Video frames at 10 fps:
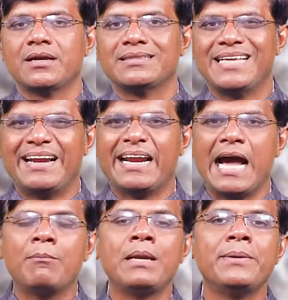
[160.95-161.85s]
then
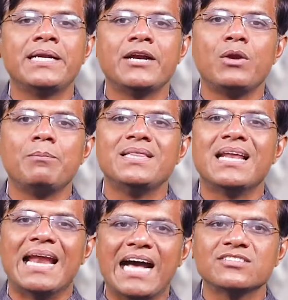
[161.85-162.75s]
Ram Limited will be the
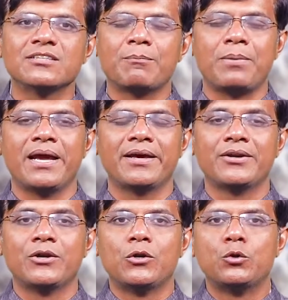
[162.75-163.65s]
last supplier
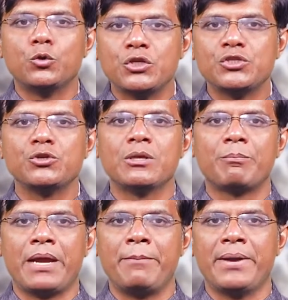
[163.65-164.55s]
to receive the
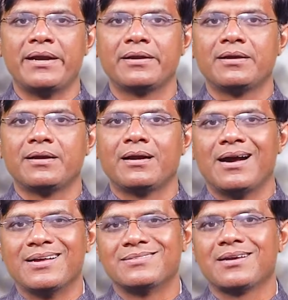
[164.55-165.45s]
payment
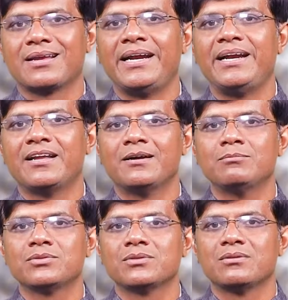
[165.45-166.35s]
as the credit
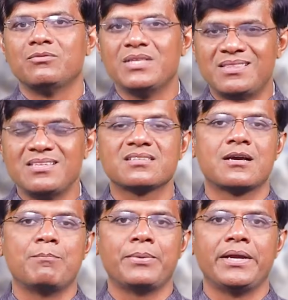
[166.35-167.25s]
terms with this
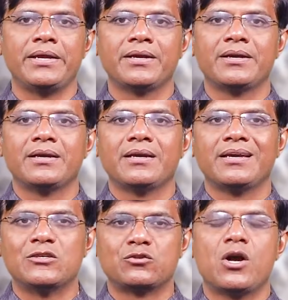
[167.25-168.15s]
company
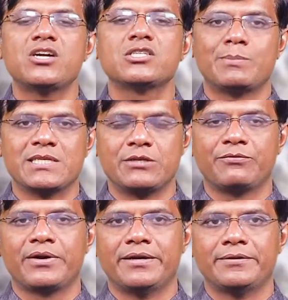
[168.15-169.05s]
is not
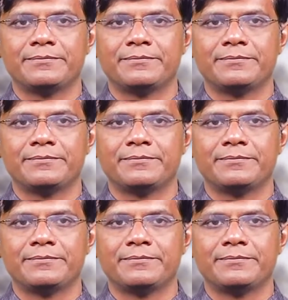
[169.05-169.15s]
specified.